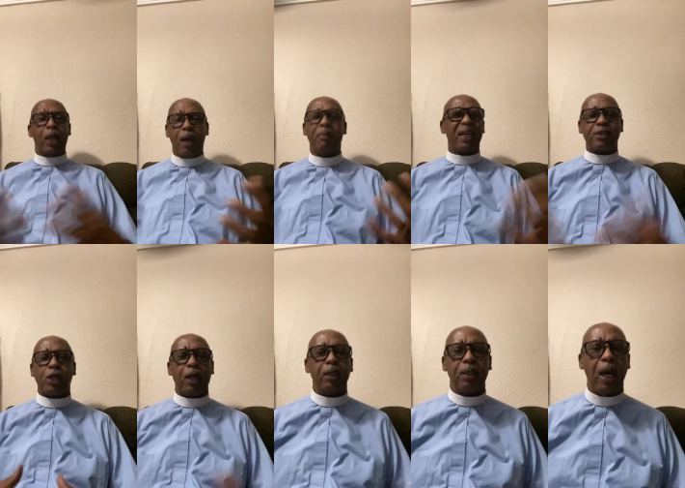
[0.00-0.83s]
I'm
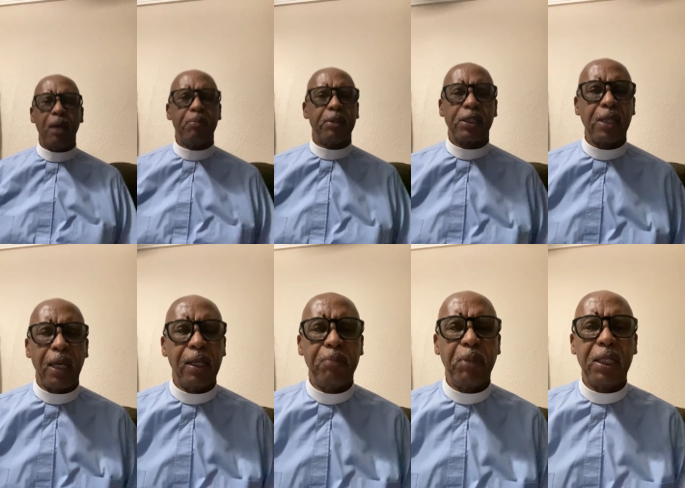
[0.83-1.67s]
excited. I'm
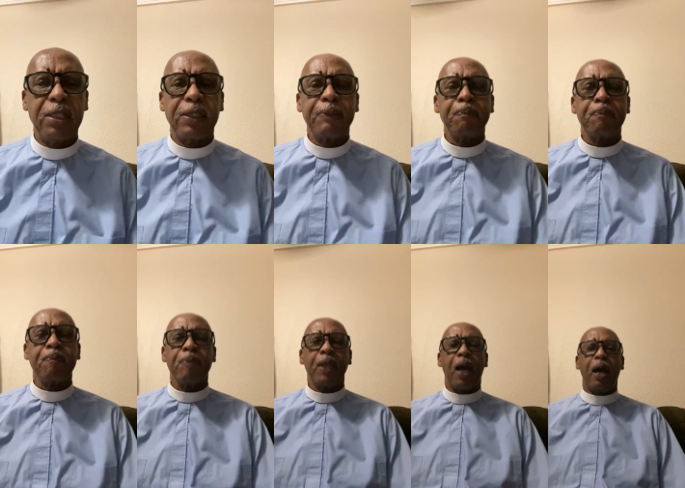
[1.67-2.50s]
excited because
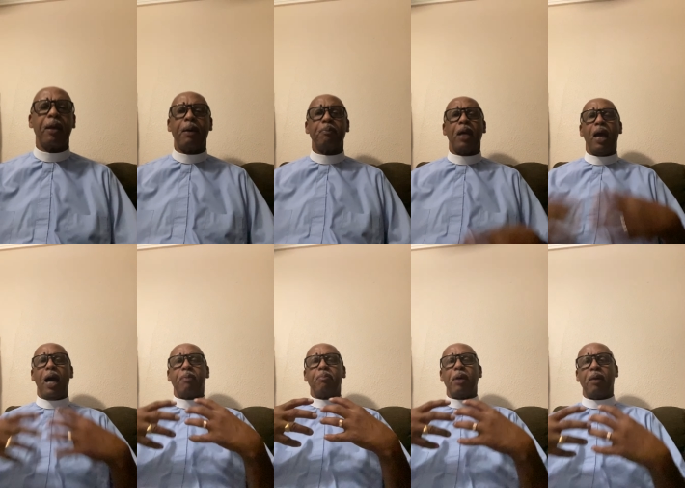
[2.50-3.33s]

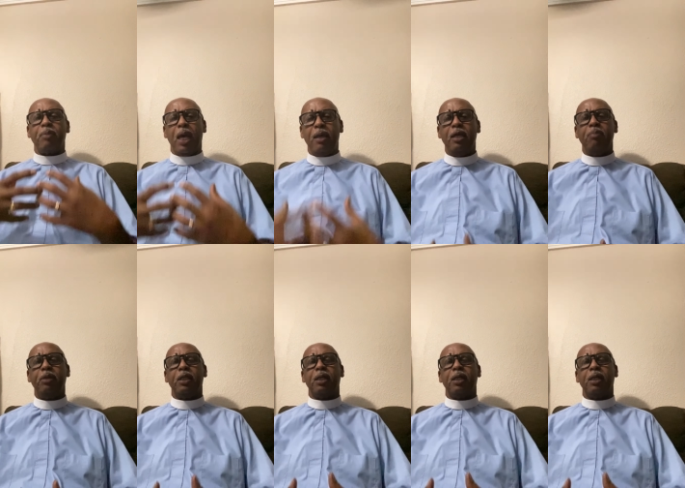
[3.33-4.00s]
I'm able